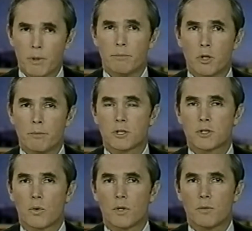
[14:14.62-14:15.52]
movements
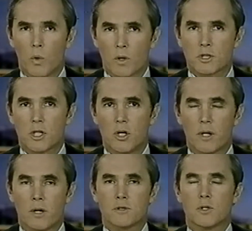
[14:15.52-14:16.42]
toward Warsaw
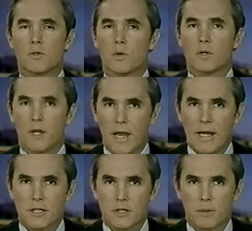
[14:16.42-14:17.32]
and also toward
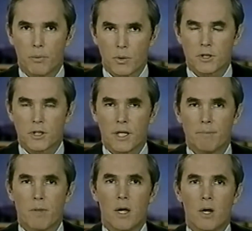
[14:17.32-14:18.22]
Gdansk, the port city,
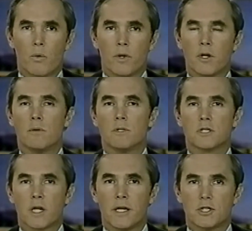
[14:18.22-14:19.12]
where the
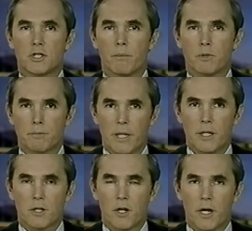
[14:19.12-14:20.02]
union's leadership was
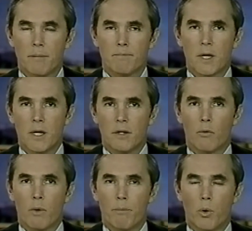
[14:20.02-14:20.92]
meeting today. There
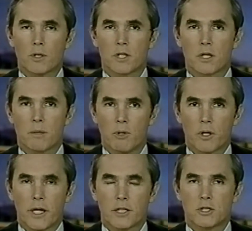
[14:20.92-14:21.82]
are reports that
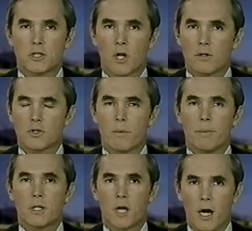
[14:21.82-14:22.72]
communications also have
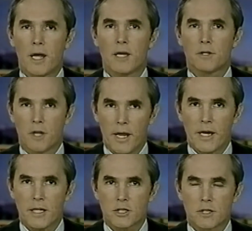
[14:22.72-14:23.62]
been cut at
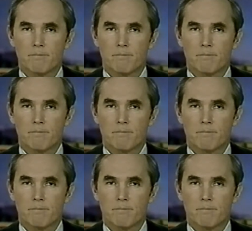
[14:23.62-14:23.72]
Gdansk.